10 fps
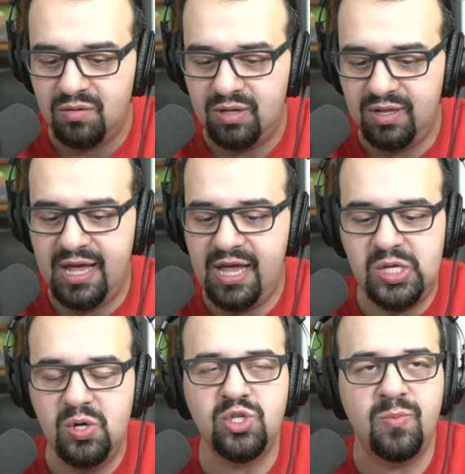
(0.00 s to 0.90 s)
It
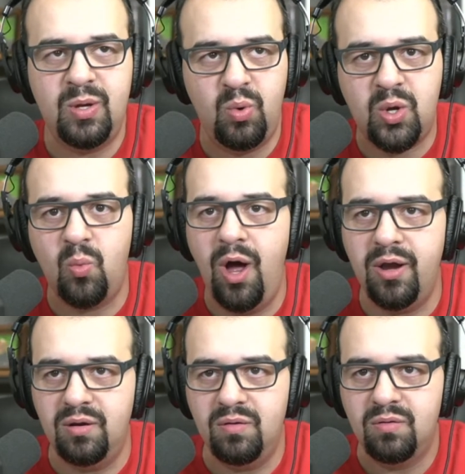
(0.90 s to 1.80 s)
used to be week
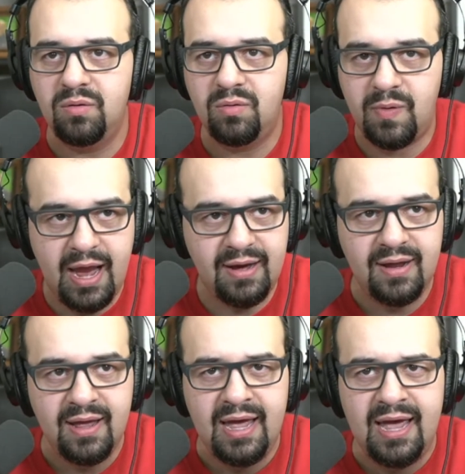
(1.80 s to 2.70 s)
1, right?
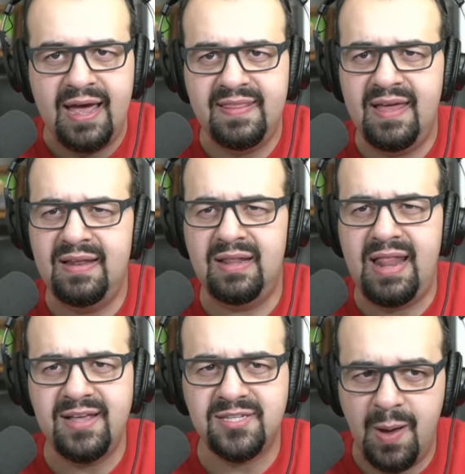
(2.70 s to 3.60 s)
And then the
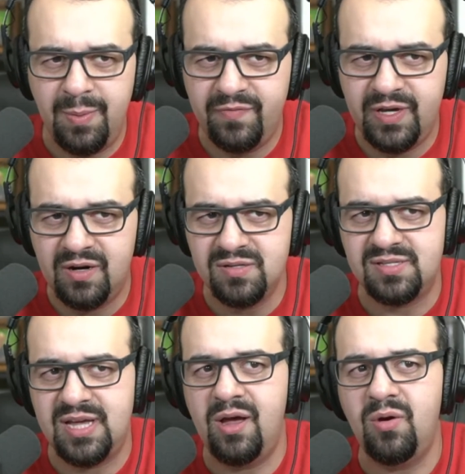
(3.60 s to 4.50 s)
last couple of years,
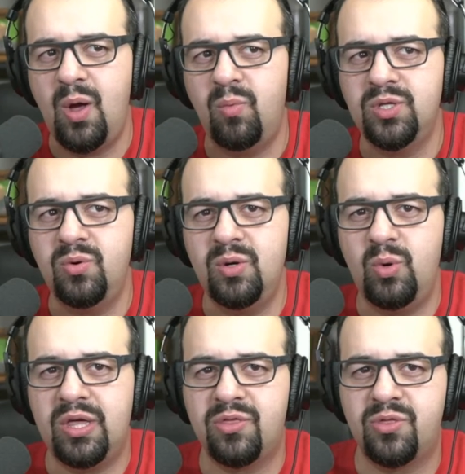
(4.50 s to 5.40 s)
it's like, okay, we'll do it in
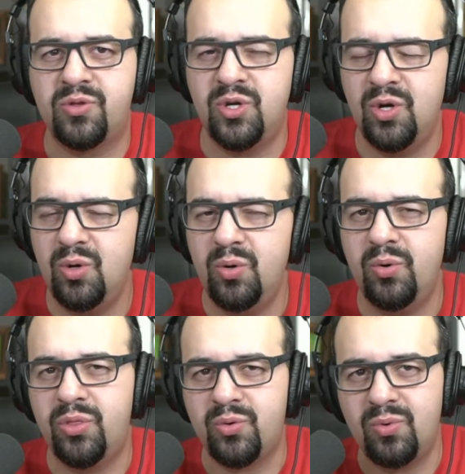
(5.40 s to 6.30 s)
week 2,
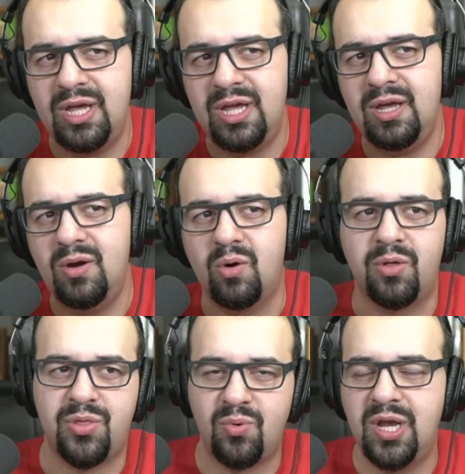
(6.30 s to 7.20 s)
3, or
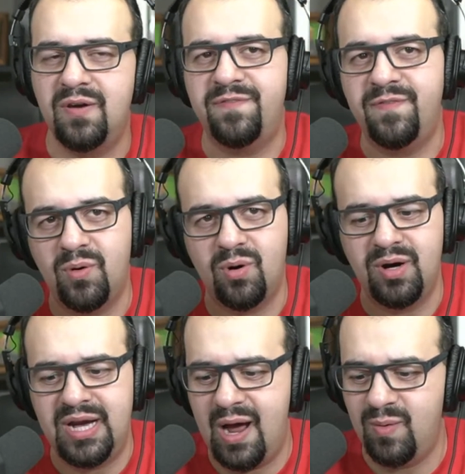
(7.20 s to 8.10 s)
3 and 4.
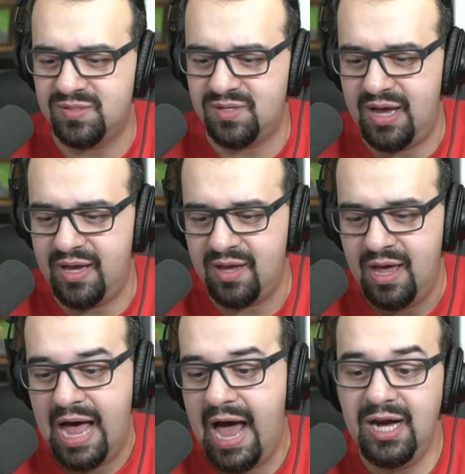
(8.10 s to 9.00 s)
Now it's like,
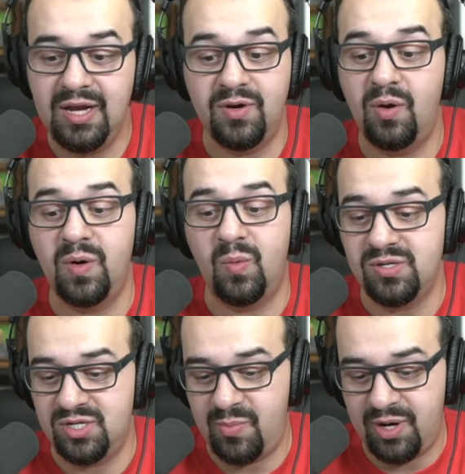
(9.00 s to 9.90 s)
I didn't even know there
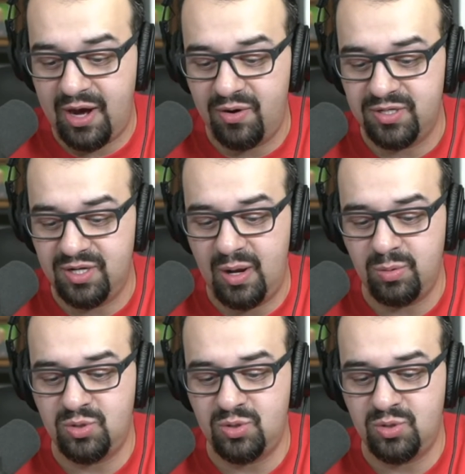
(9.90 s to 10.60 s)
was a doubleheader until I was